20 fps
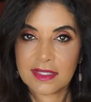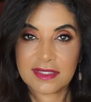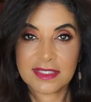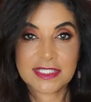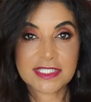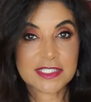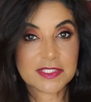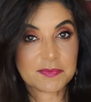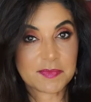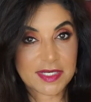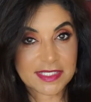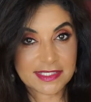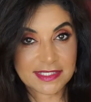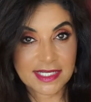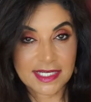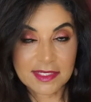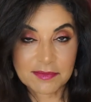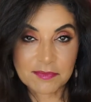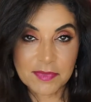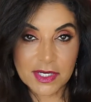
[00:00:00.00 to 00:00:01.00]
This is my
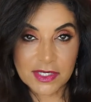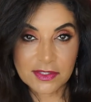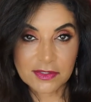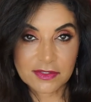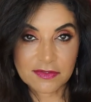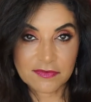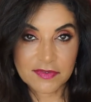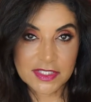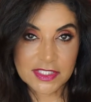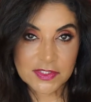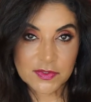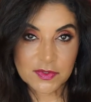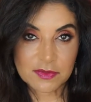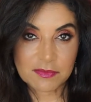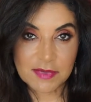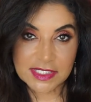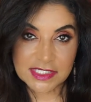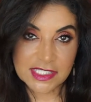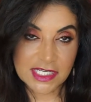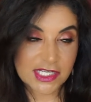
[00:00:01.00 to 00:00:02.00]
second bottle of this
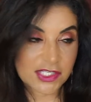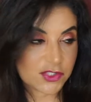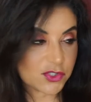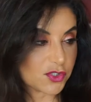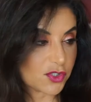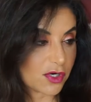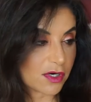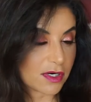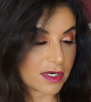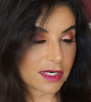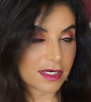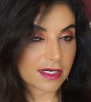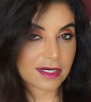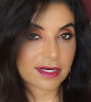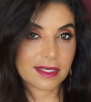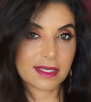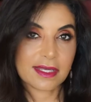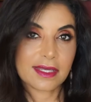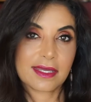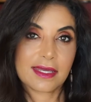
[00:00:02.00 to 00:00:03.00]
one, my second jar
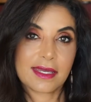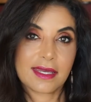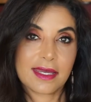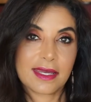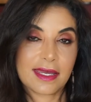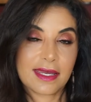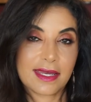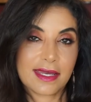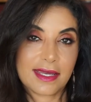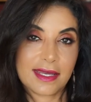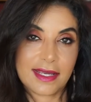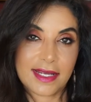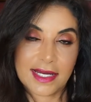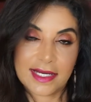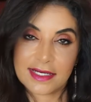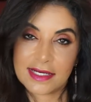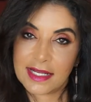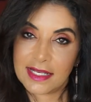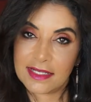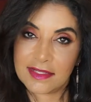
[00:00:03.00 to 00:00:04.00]

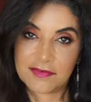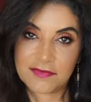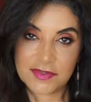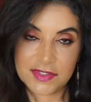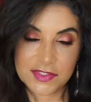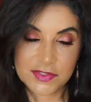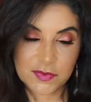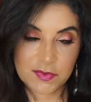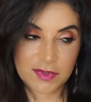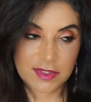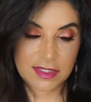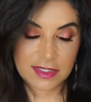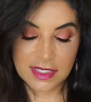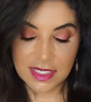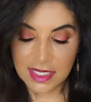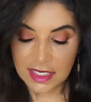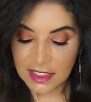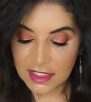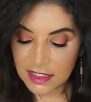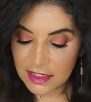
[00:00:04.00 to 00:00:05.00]
and I love this one.
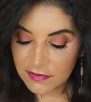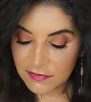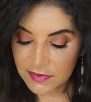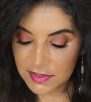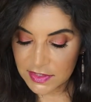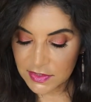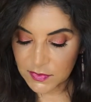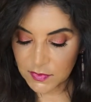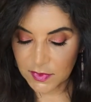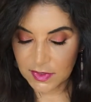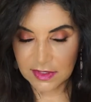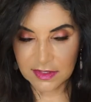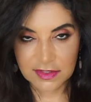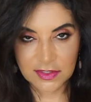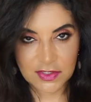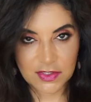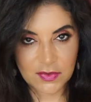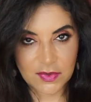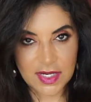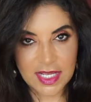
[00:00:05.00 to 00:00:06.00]
I love this one.
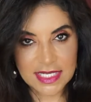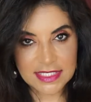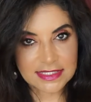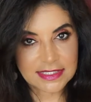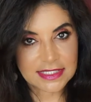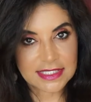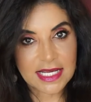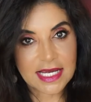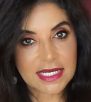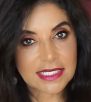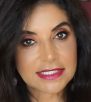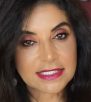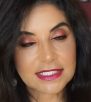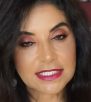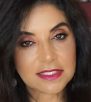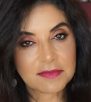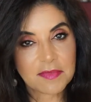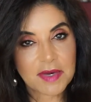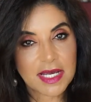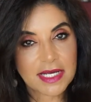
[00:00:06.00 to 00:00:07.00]
You know, it has the
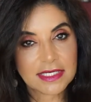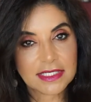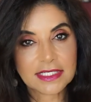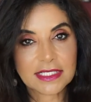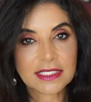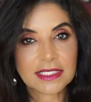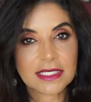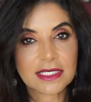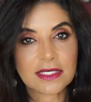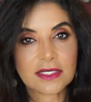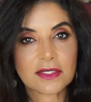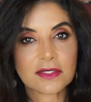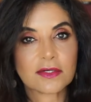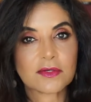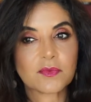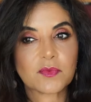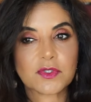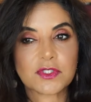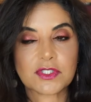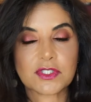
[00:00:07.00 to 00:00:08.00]
niacinamide in
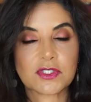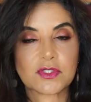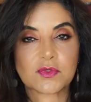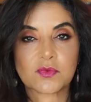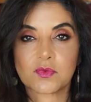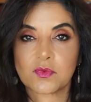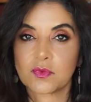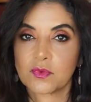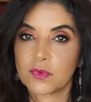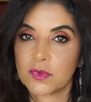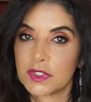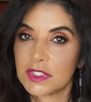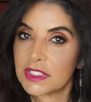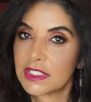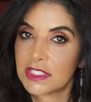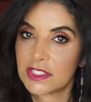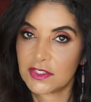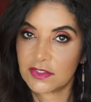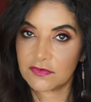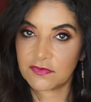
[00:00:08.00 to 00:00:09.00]
here, which is
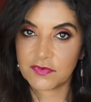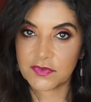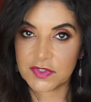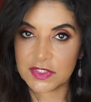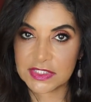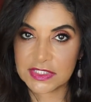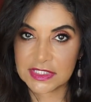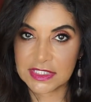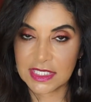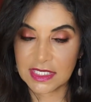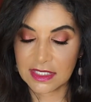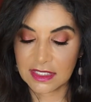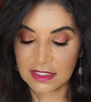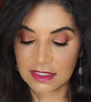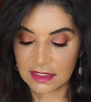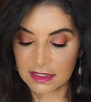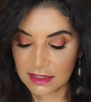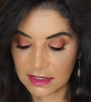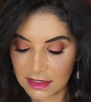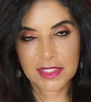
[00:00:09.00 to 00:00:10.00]
really good for the
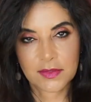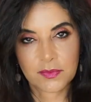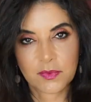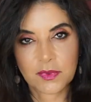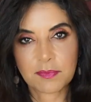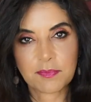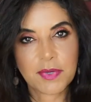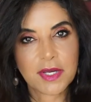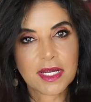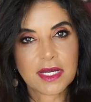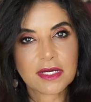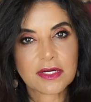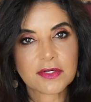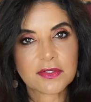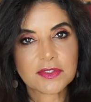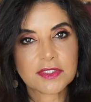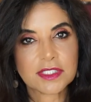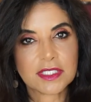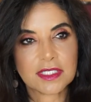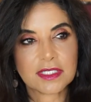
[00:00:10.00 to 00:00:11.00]
skin. It
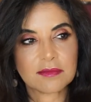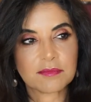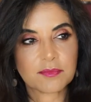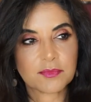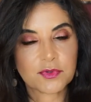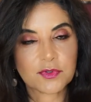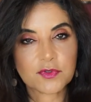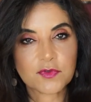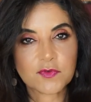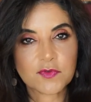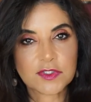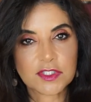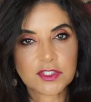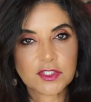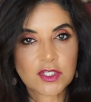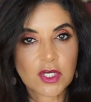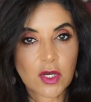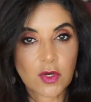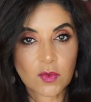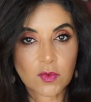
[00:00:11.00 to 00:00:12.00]
repairs, it improves the
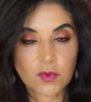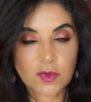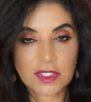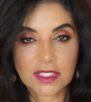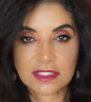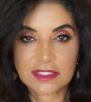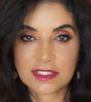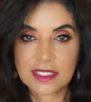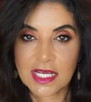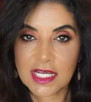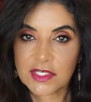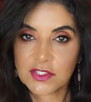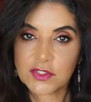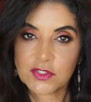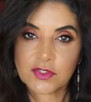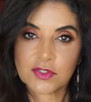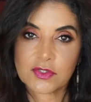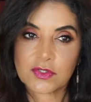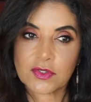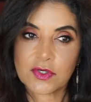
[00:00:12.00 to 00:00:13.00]
tone and
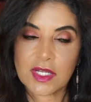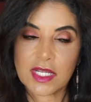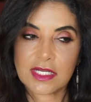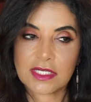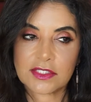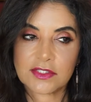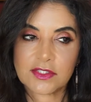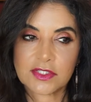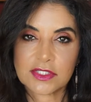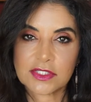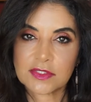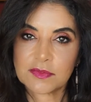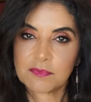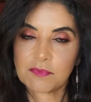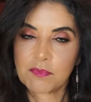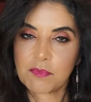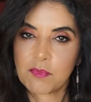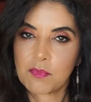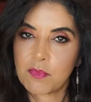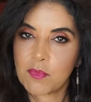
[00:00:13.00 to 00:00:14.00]
texture, and it just
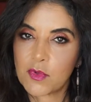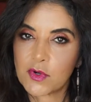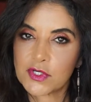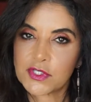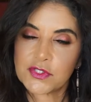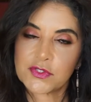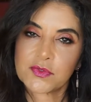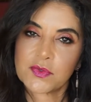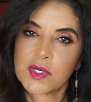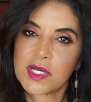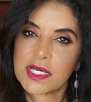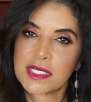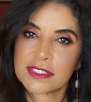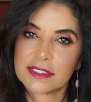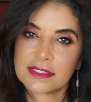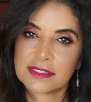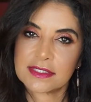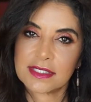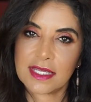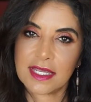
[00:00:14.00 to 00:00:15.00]

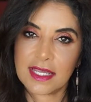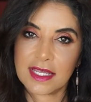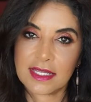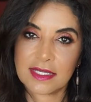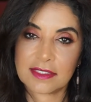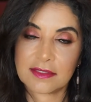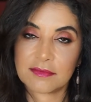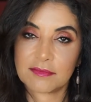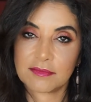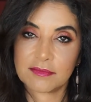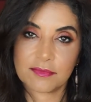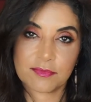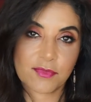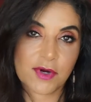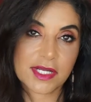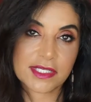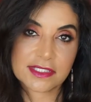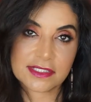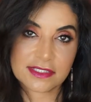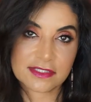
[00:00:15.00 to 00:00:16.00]
moisturizes and
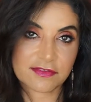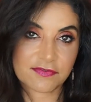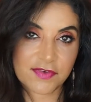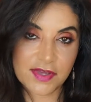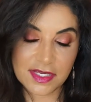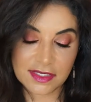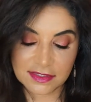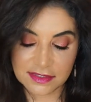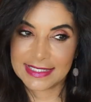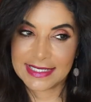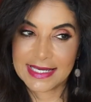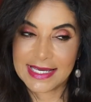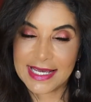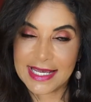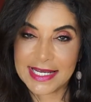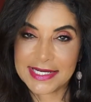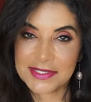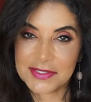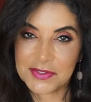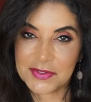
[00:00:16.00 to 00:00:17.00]
brightens the face.
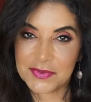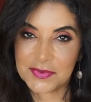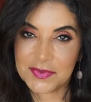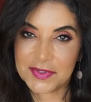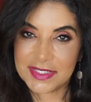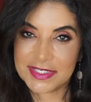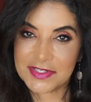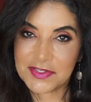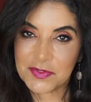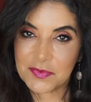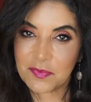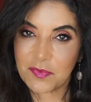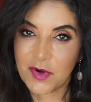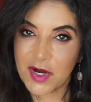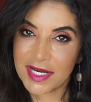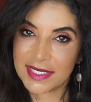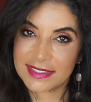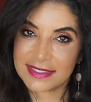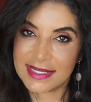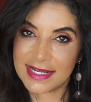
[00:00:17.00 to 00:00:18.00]
I know, another
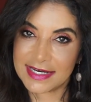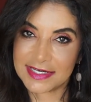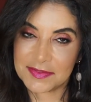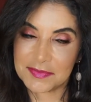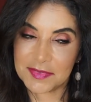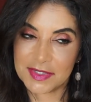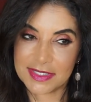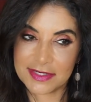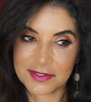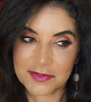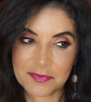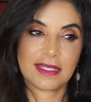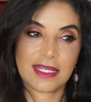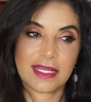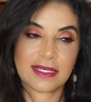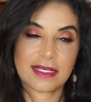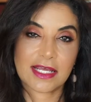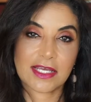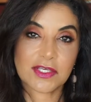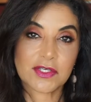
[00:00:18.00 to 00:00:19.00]
brighten item here.
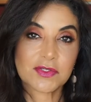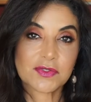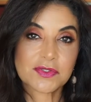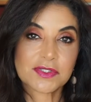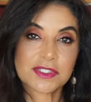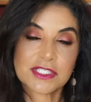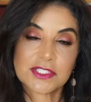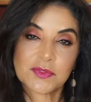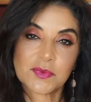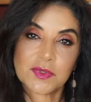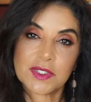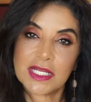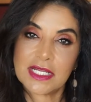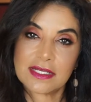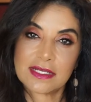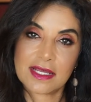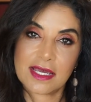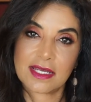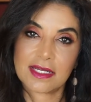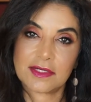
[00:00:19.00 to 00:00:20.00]
And I use this one
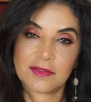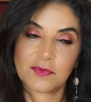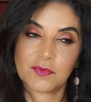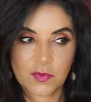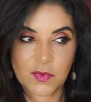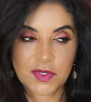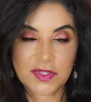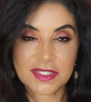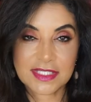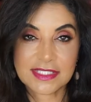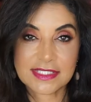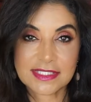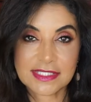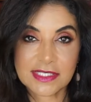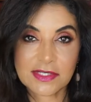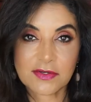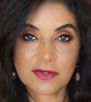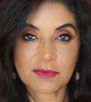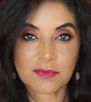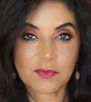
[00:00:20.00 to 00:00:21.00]
at night with its
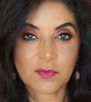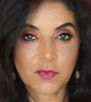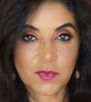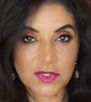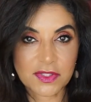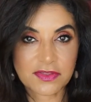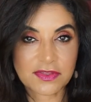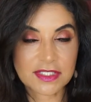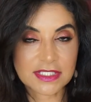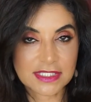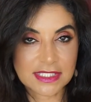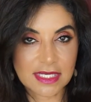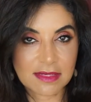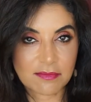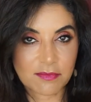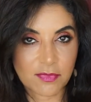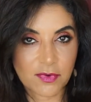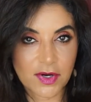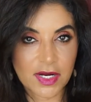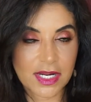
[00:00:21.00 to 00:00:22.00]
serum with the
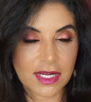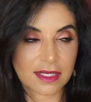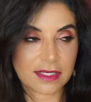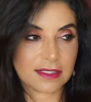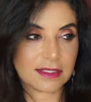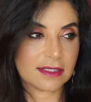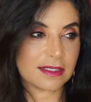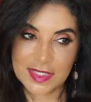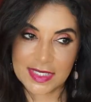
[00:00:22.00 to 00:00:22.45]
same brand.